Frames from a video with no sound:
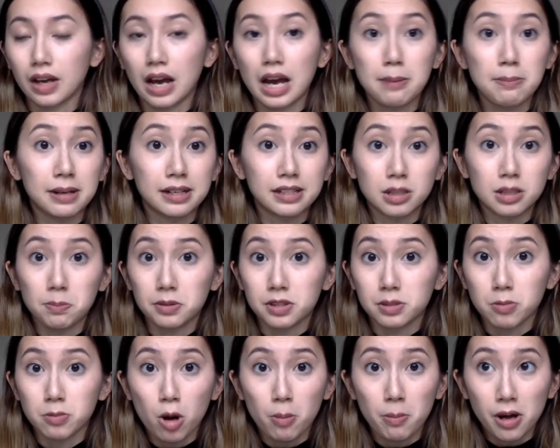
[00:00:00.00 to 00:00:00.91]
I picked up a
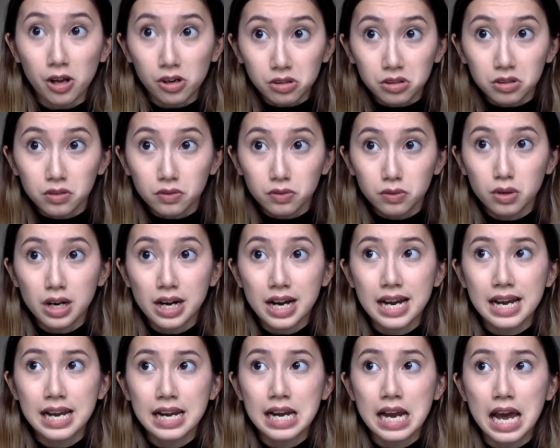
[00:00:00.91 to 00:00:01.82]
small bottle of
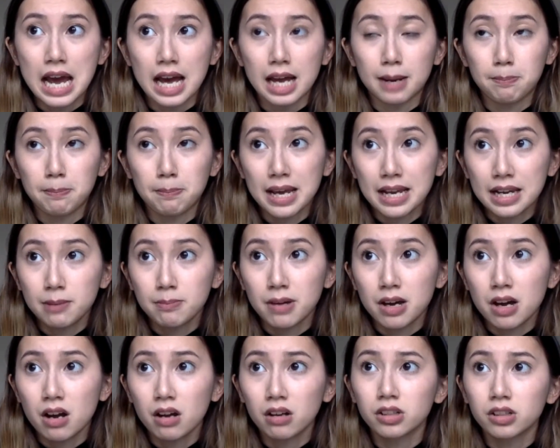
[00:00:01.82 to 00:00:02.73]
wine at
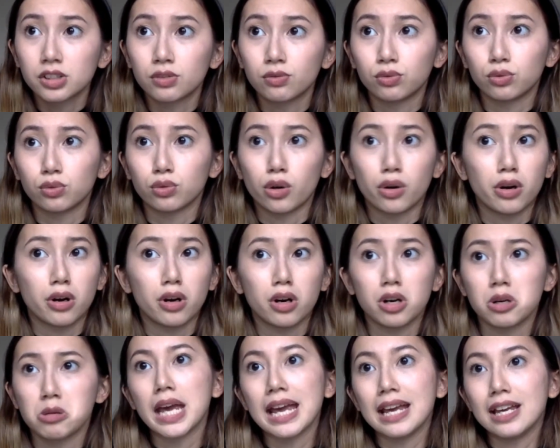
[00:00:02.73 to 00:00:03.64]
Pennymarkt
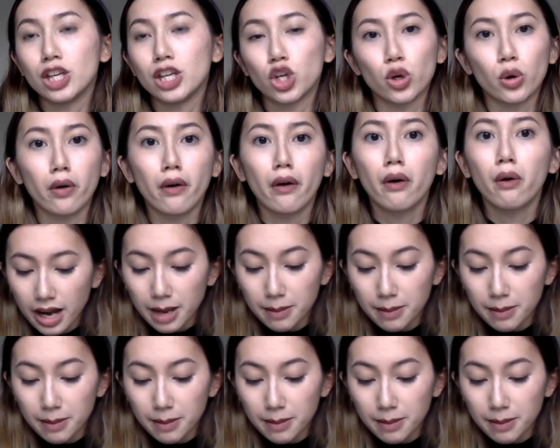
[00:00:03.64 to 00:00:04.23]
for €1.